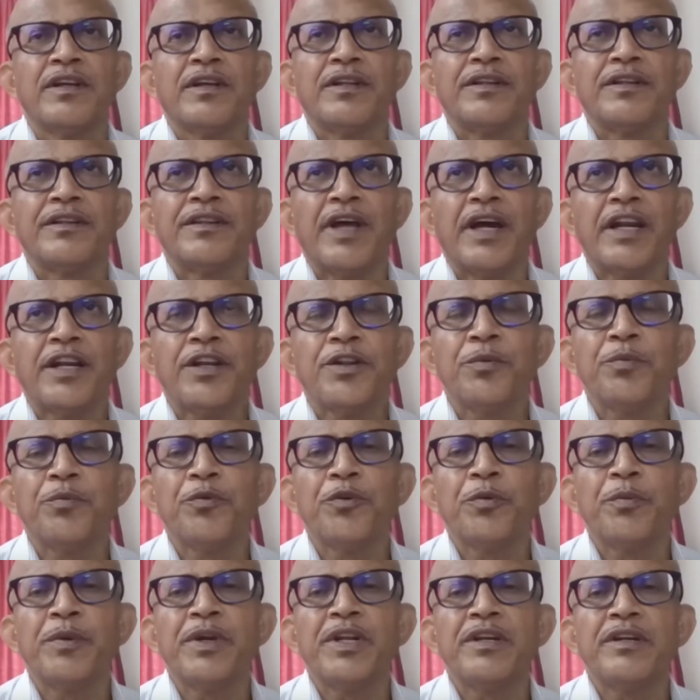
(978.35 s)
that
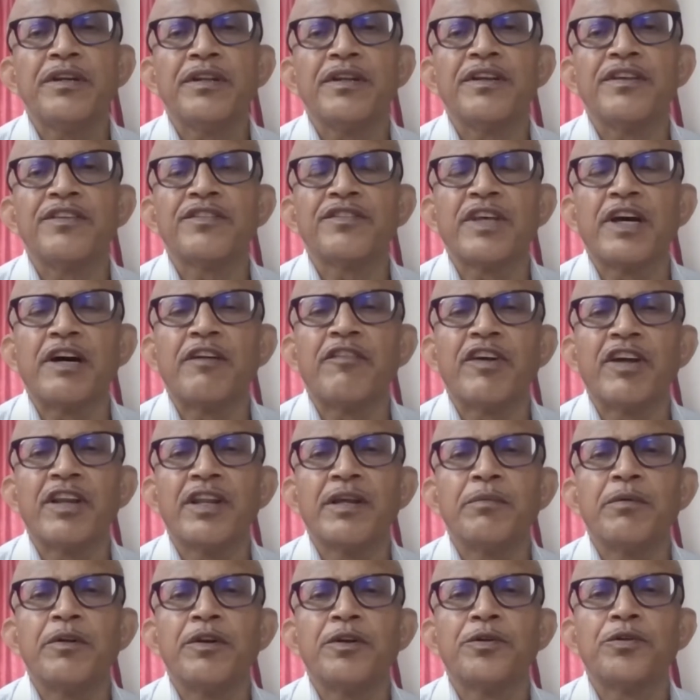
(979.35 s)
improvement is
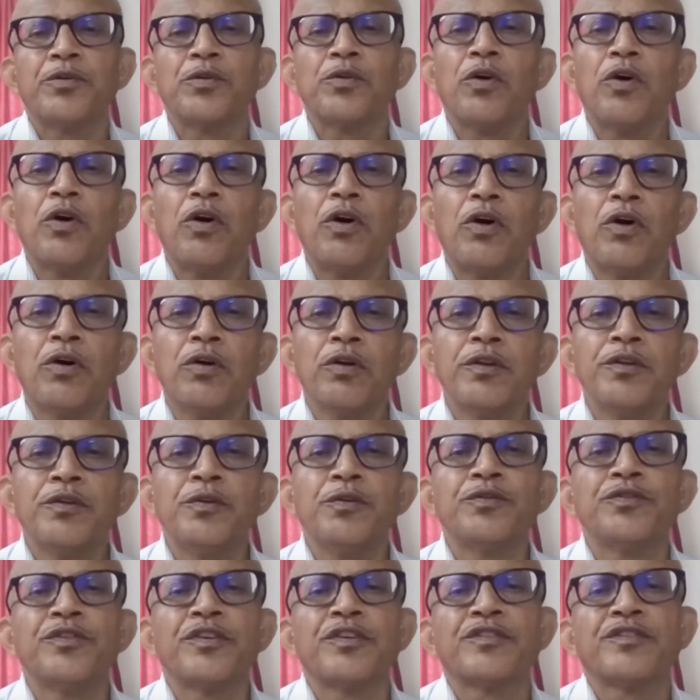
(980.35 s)
available to all
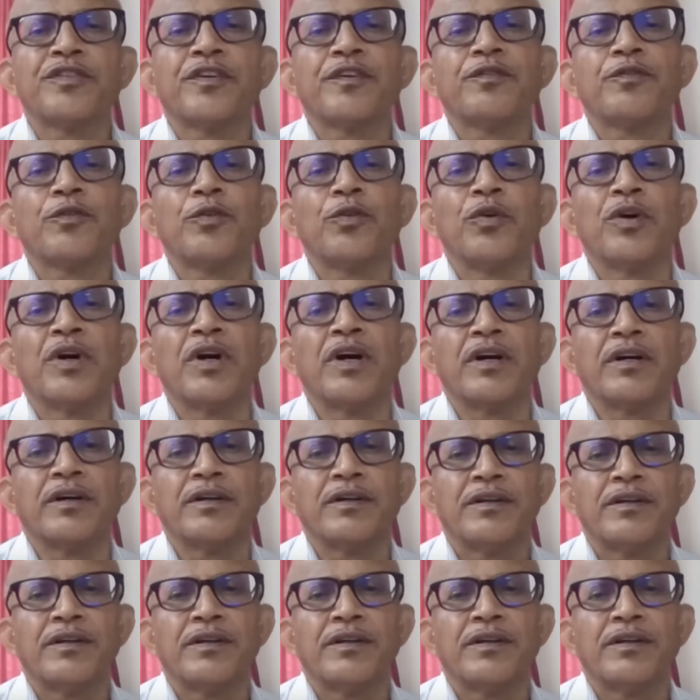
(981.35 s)
users of Koha,